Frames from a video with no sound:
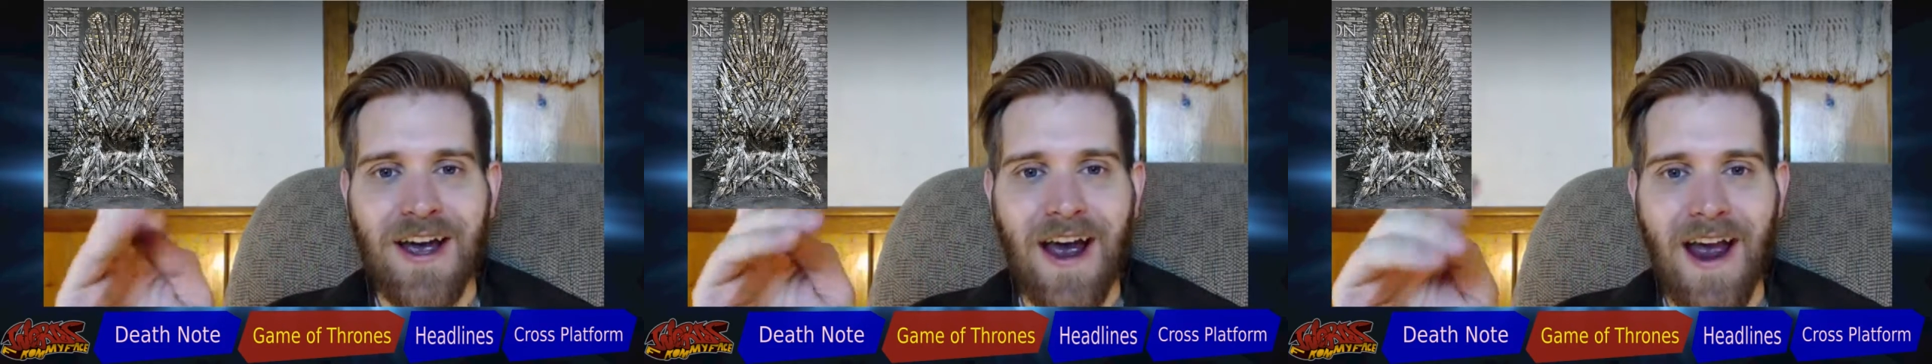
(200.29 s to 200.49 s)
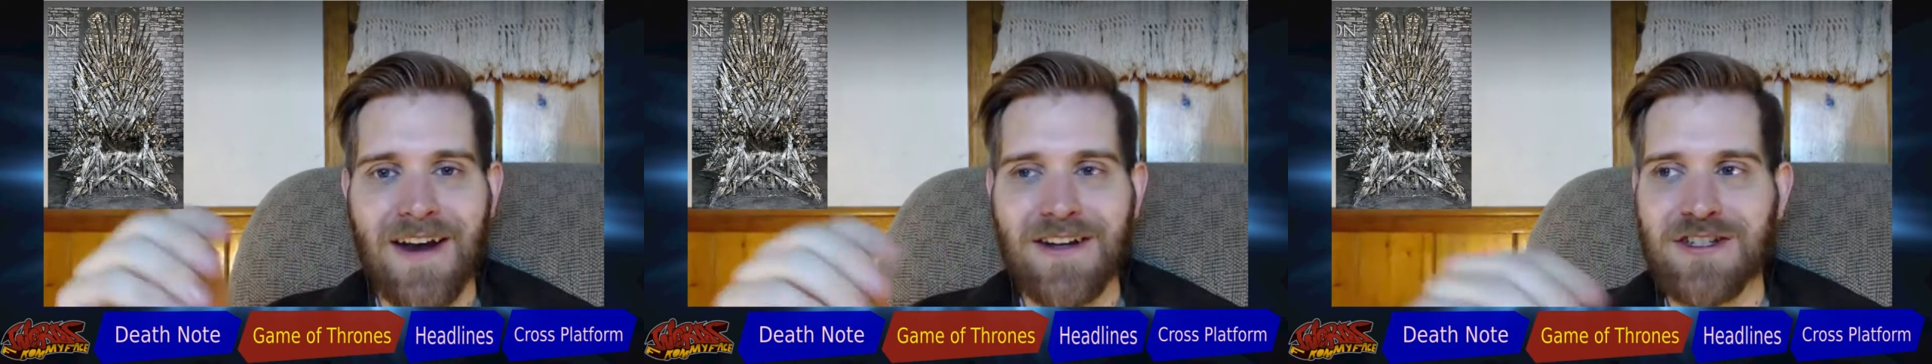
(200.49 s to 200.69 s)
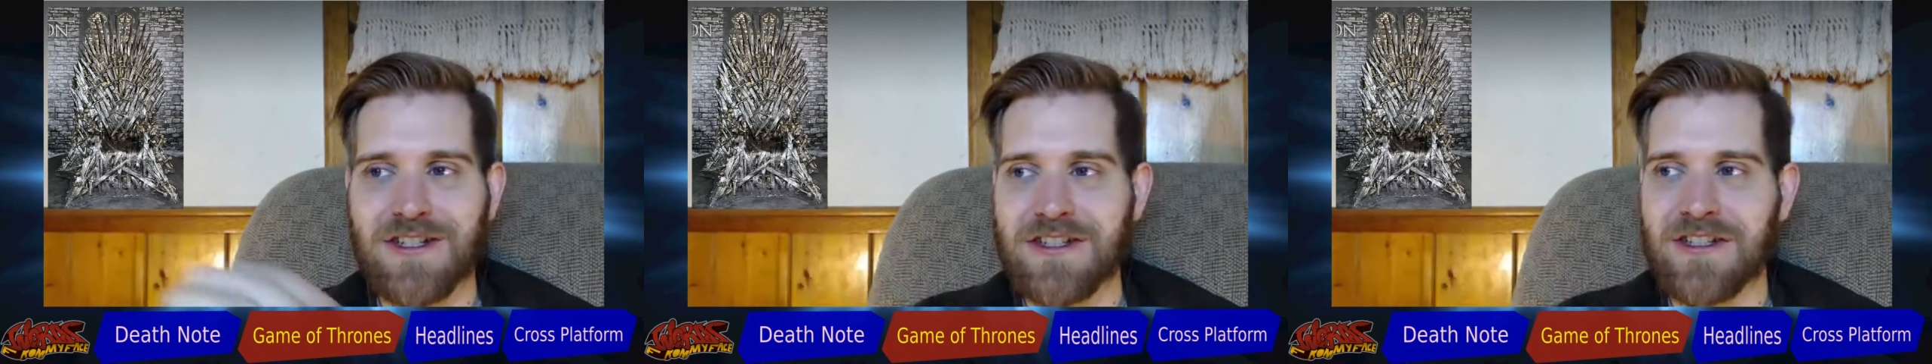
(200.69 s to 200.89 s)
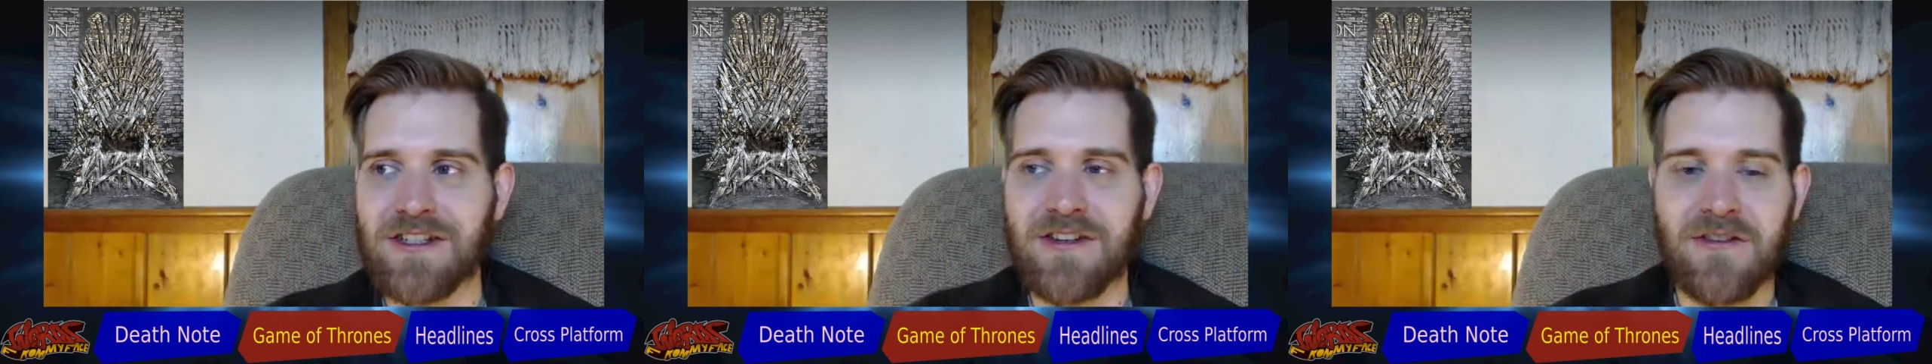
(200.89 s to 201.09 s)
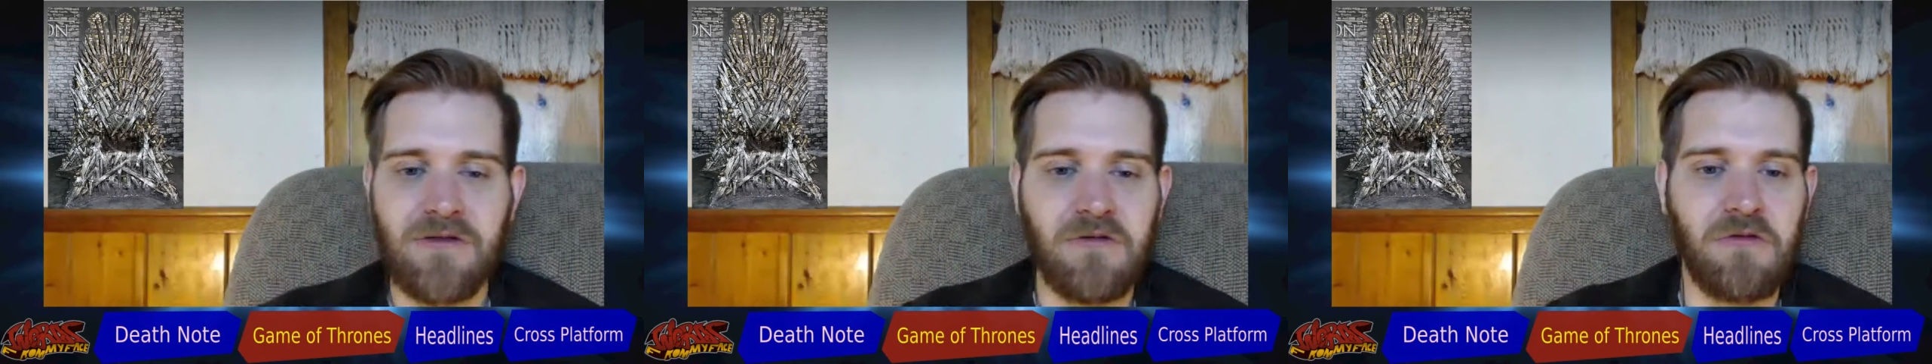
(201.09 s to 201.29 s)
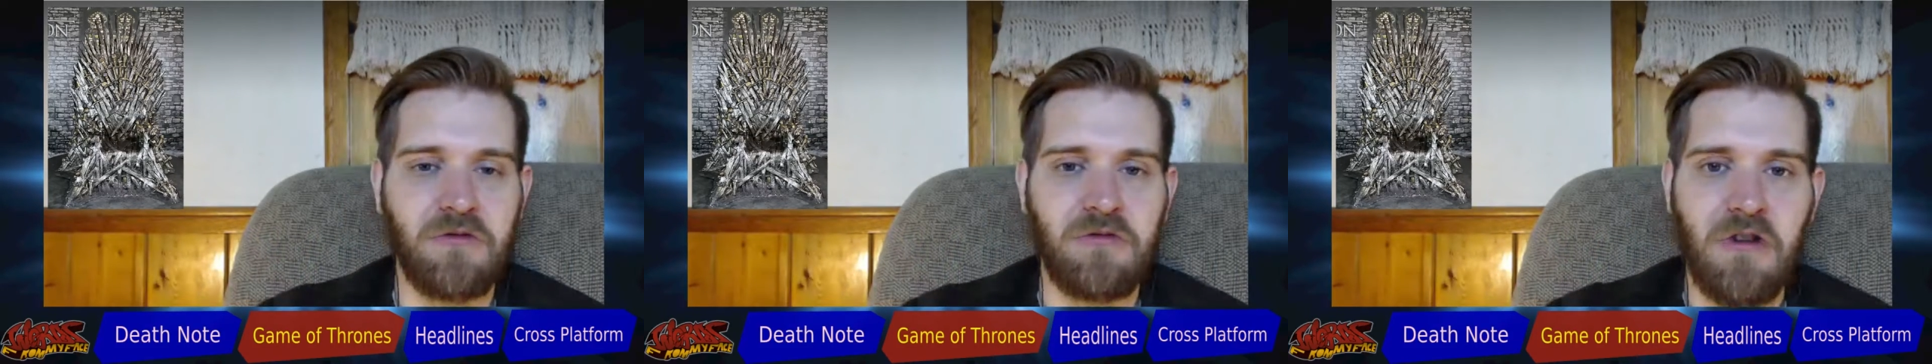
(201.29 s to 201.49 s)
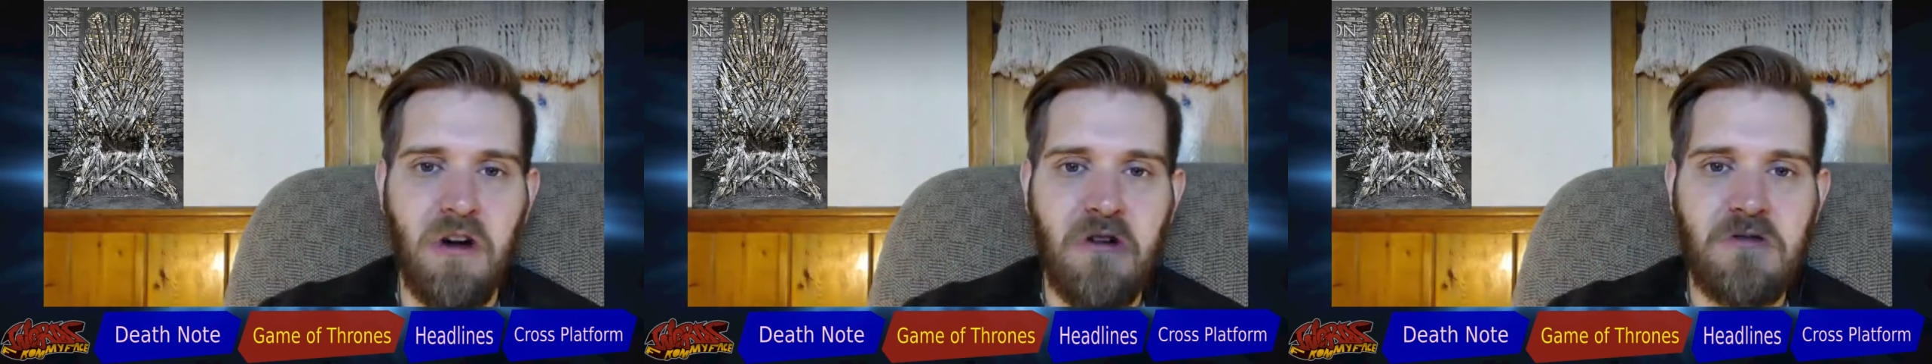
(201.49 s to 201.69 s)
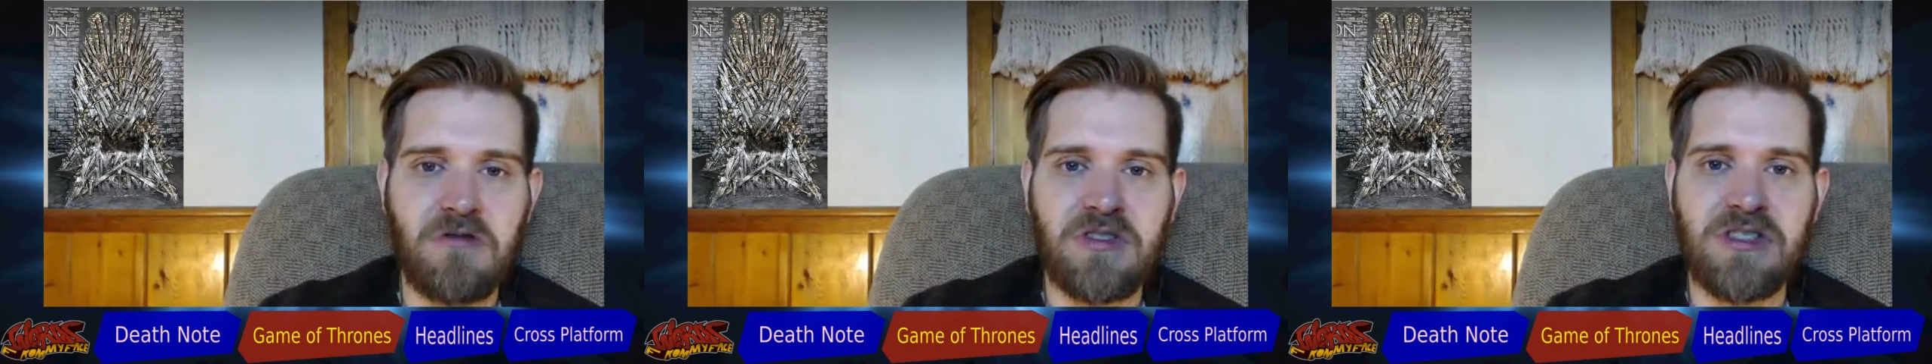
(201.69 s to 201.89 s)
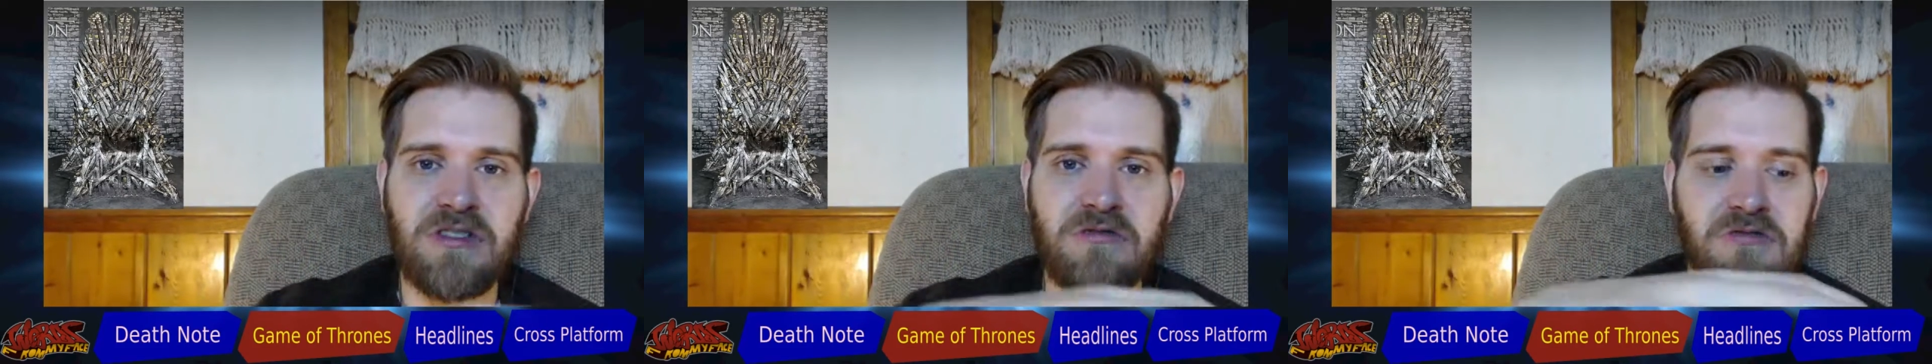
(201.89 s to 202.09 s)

and just grows and